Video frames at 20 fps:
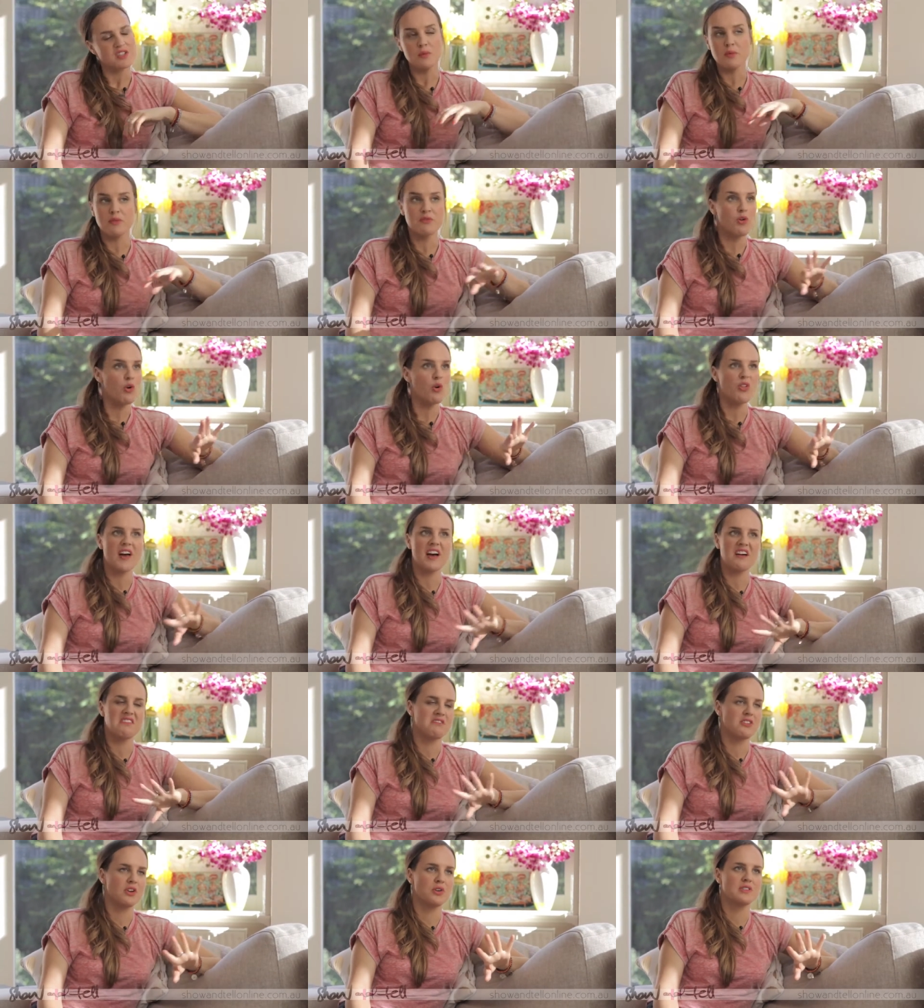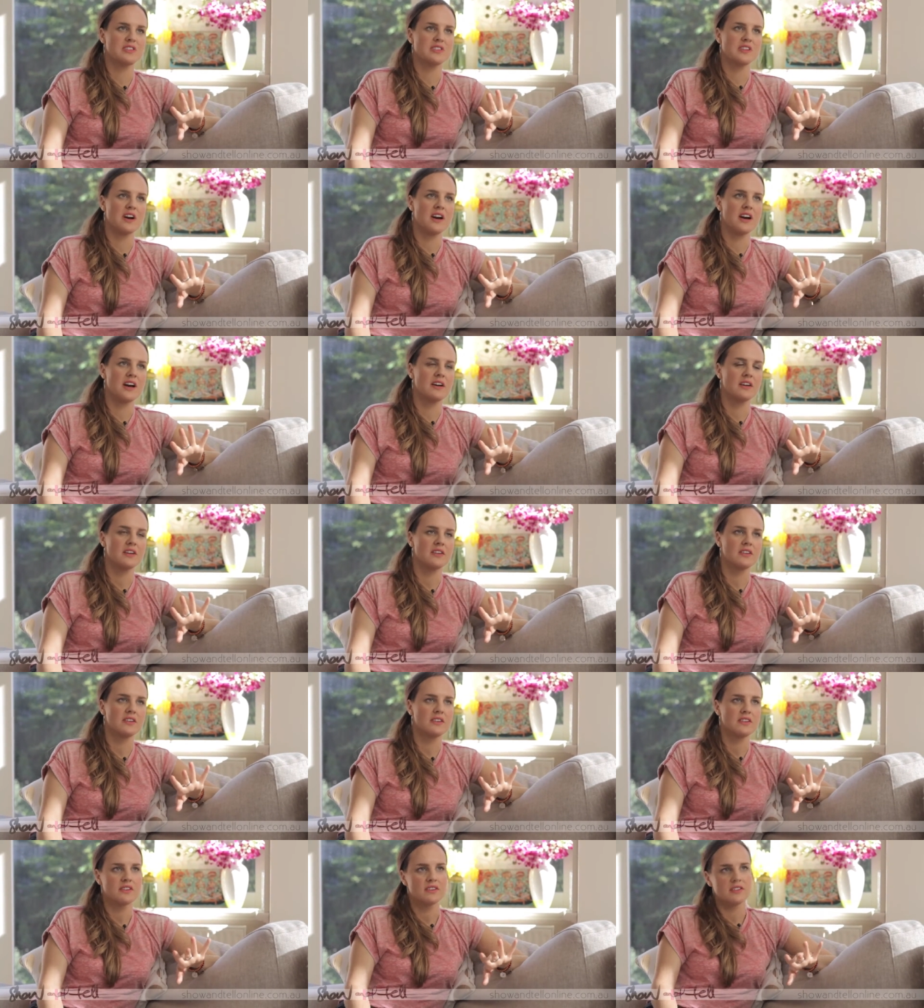So before that, no desire?
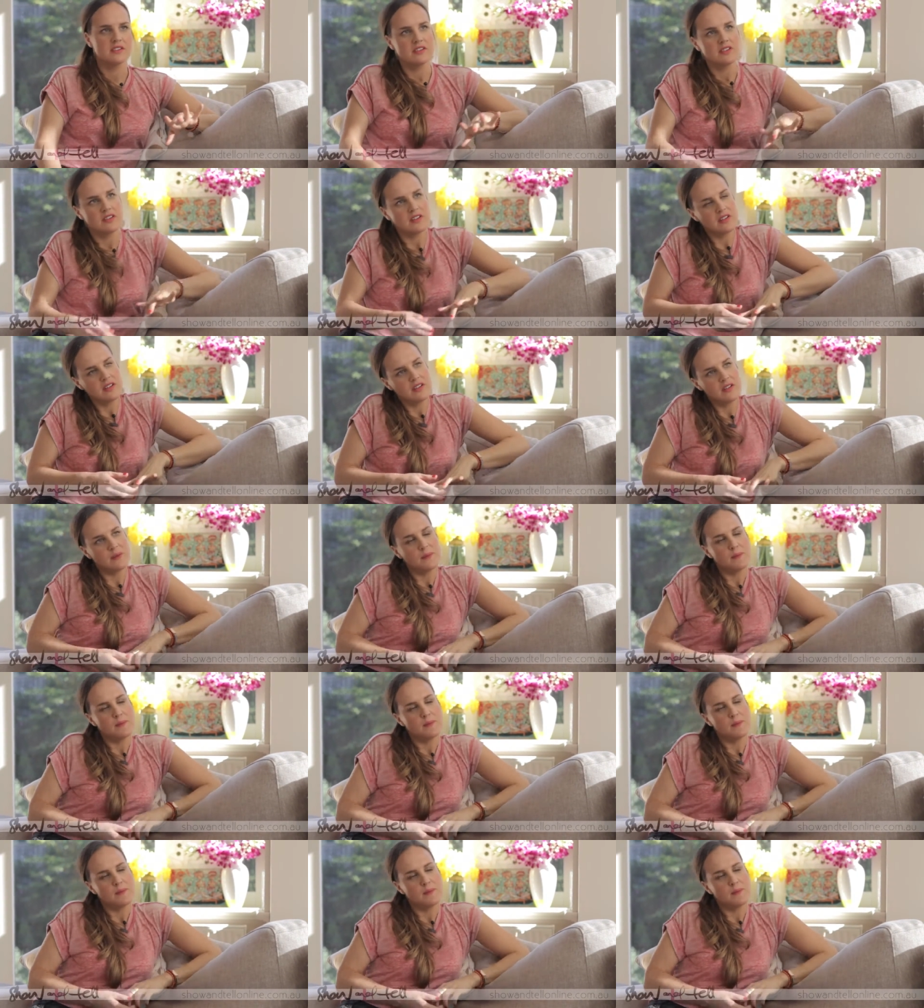No, um, not no